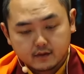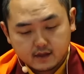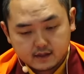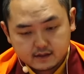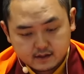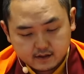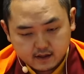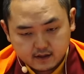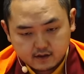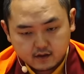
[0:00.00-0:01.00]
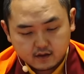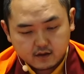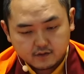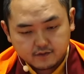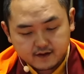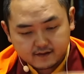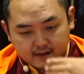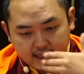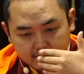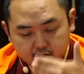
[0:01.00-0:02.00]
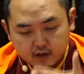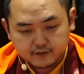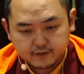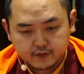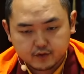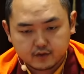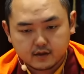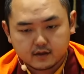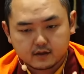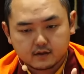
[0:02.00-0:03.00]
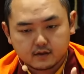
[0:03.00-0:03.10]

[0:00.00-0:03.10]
that the, the first level of, you know, the